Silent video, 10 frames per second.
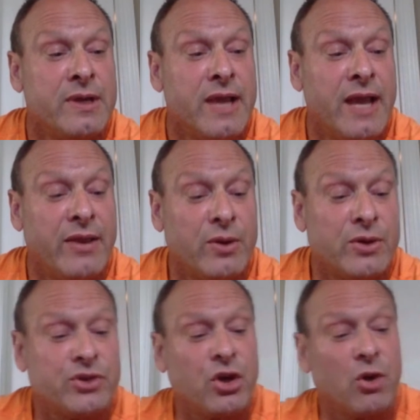And there
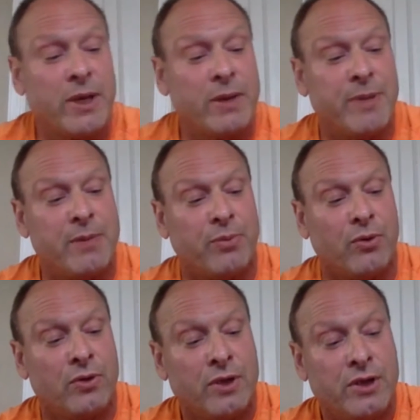is so many
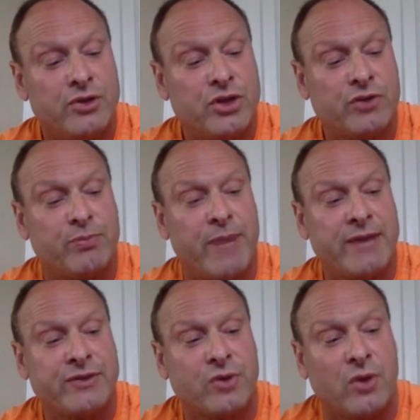people just
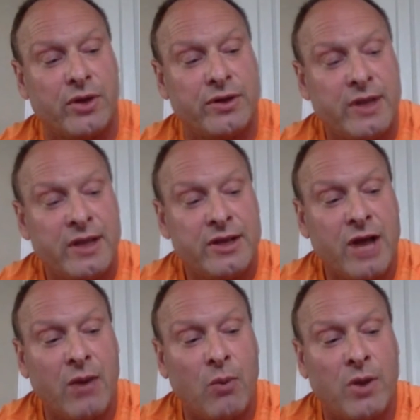based on
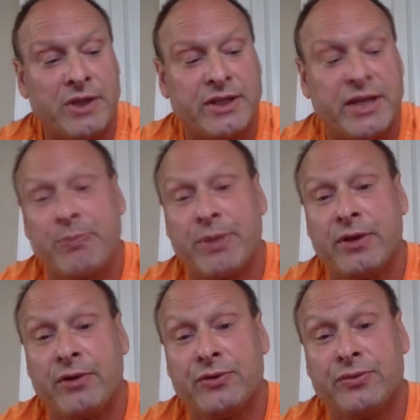not wanting to take
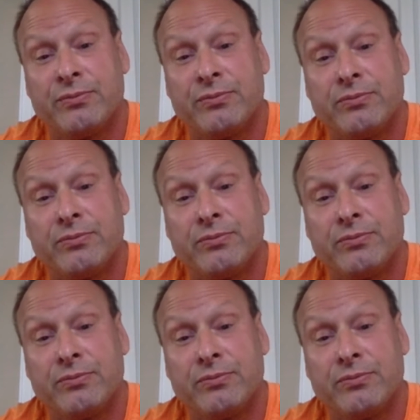pills.